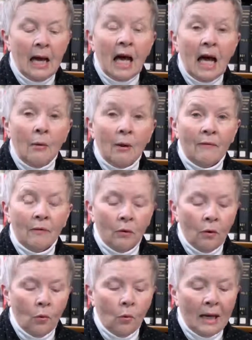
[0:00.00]
However,
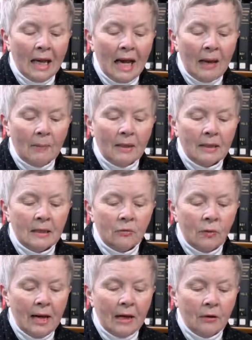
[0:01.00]
what happens in
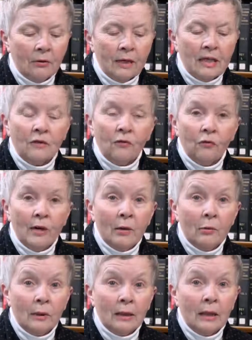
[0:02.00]
Radnor is
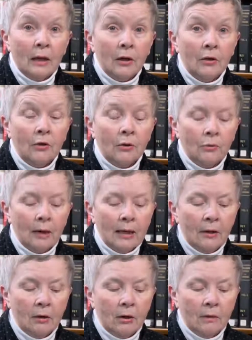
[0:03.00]
frequently under the
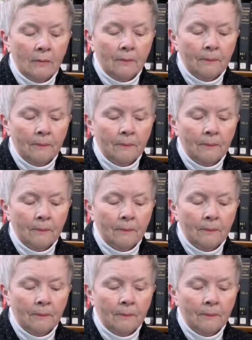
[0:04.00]
radar.